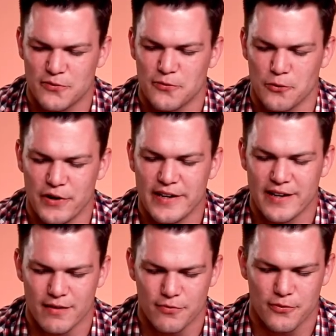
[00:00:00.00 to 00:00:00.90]

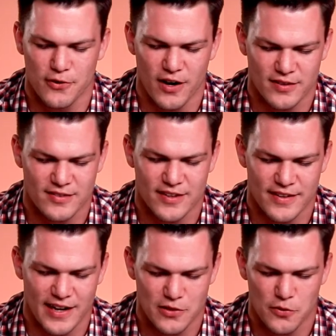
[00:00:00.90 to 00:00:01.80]
freeing for us
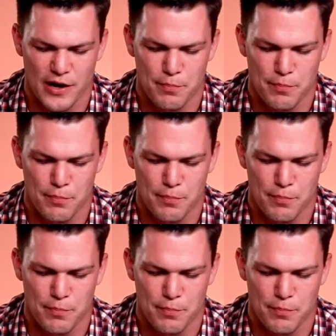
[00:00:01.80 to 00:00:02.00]
today, Lord.